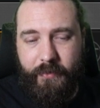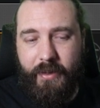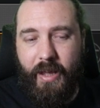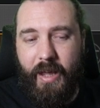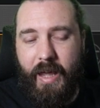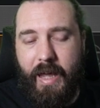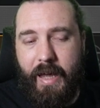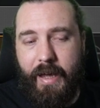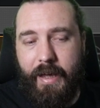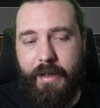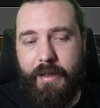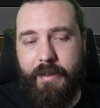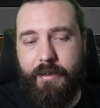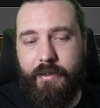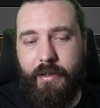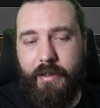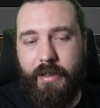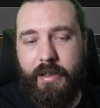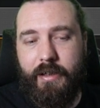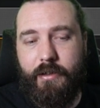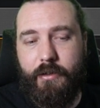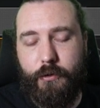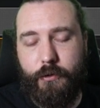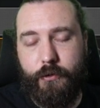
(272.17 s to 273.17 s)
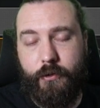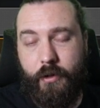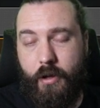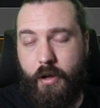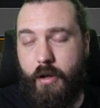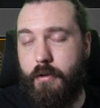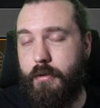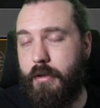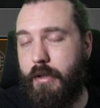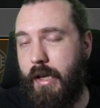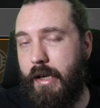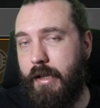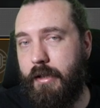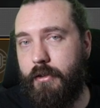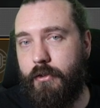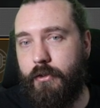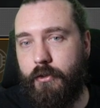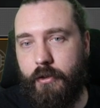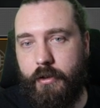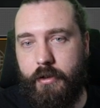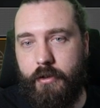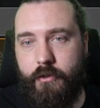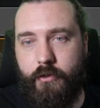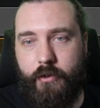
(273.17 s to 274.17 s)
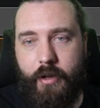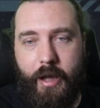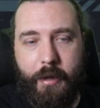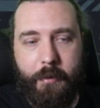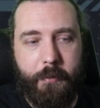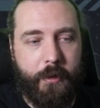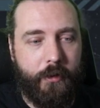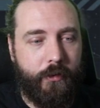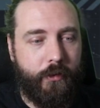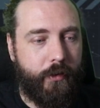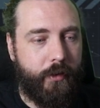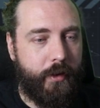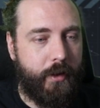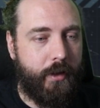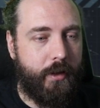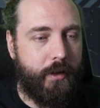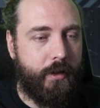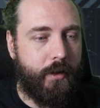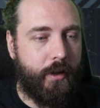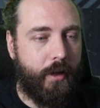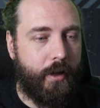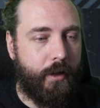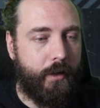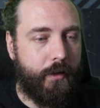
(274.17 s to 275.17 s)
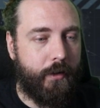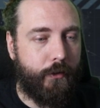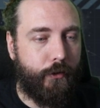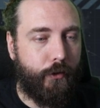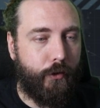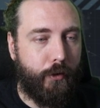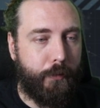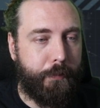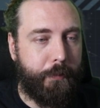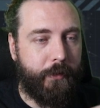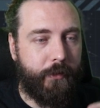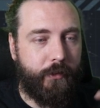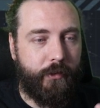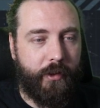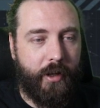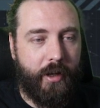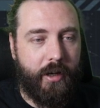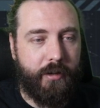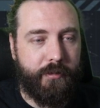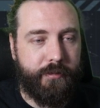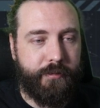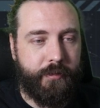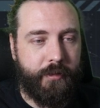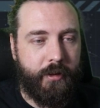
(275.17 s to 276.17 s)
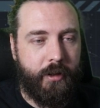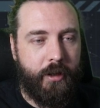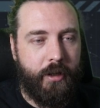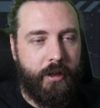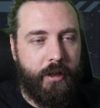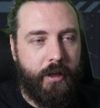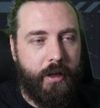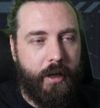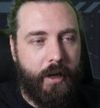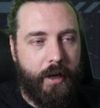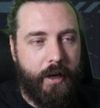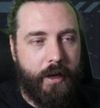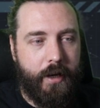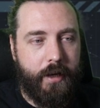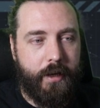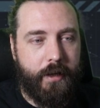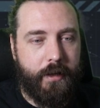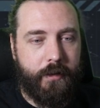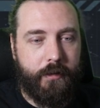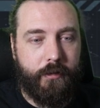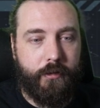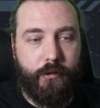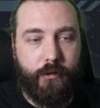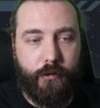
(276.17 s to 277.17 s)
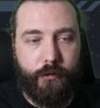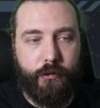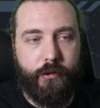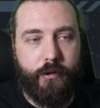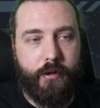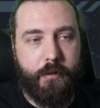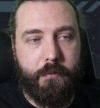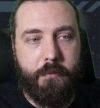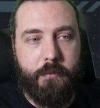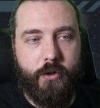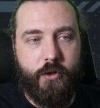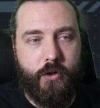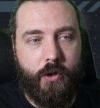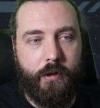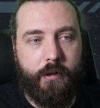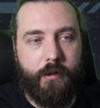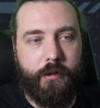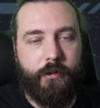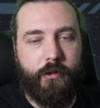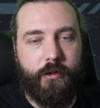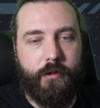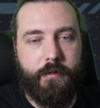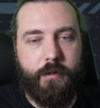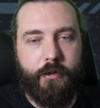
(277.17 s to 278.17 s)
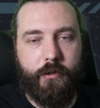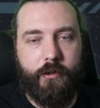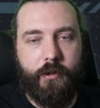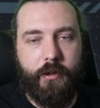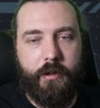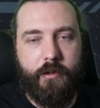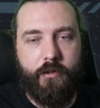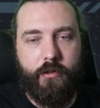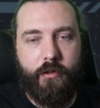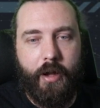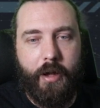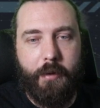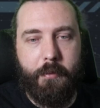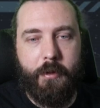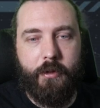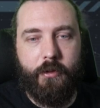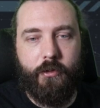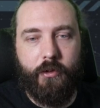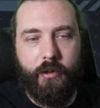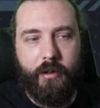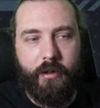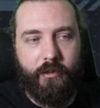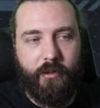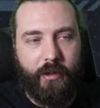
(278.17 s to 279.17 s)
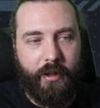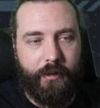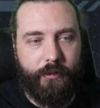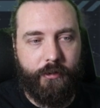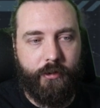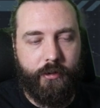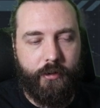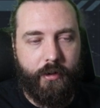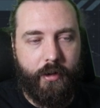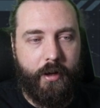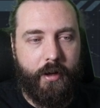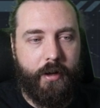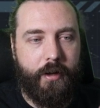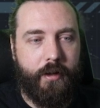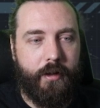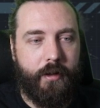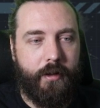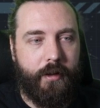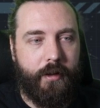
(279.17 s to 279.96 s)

And it does okay siege damage. The Torp itself does the majority of the siege damage, and its hexadecker